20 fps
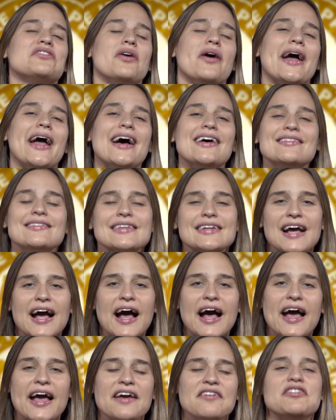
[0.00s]
So I asked the
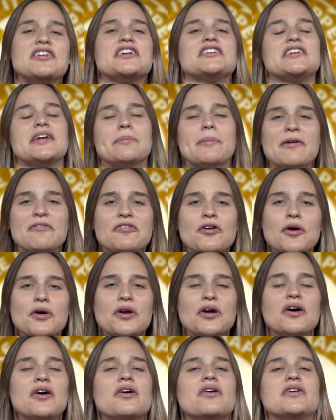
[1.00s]
guy if he could take my
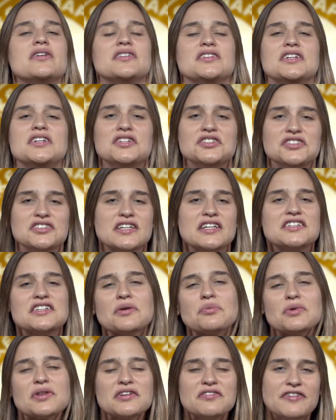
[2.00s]
photo and you know just get it
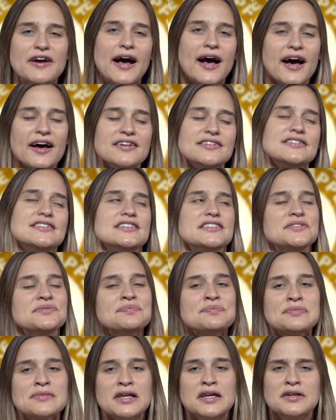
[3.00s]
done really fast and
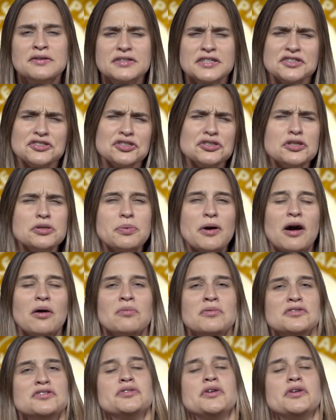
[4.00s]
he was like, sure, no problem.